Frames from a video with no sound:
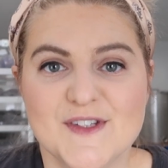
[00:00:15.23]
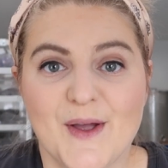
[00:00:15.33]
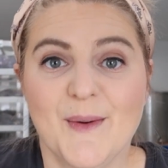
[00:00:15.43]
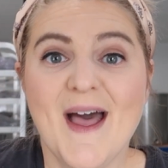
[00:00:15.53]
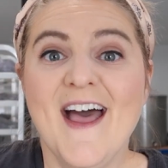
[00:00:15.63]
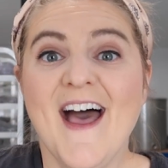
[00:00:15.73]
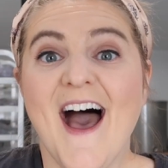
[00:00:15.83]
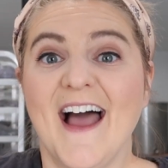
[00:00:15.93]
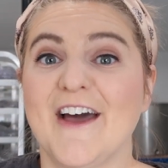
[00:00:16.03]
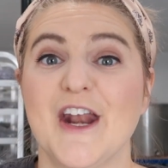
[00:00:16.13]
So
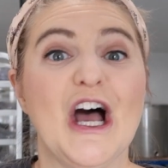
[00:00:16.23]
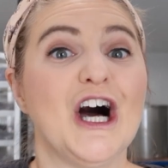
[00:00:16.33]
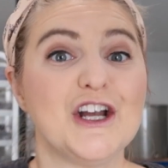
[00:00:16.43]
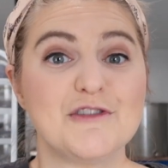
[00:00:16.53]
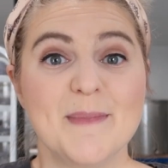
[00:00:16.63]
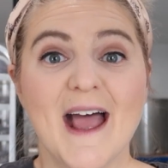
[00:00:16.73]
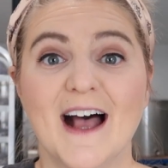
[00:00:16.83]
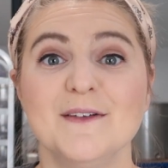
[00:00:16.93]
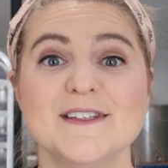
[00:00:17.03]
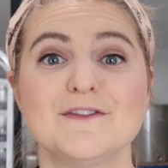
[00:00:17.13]
I got 100
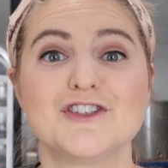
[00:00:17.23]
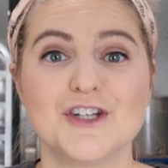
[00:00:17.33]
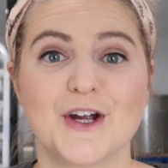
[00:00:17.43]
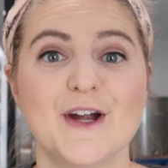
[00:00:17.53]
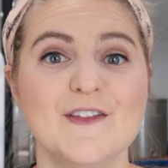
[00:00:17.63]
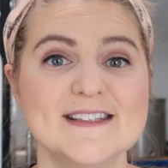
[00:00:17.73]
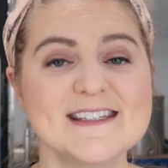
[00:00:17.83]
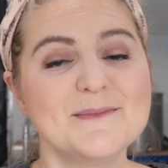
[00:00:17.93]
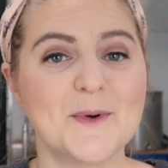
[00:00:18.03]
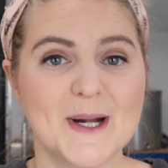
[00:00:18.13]
pounds of sugar this
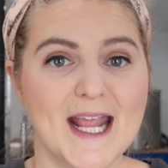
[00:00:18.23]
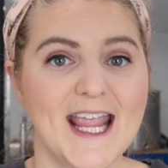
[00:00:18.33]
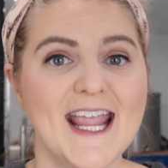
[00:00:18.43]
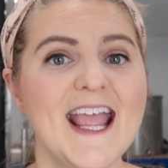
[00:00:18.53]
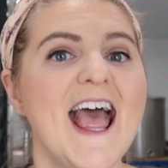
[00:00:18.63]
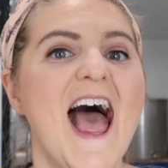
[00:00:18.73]
morning,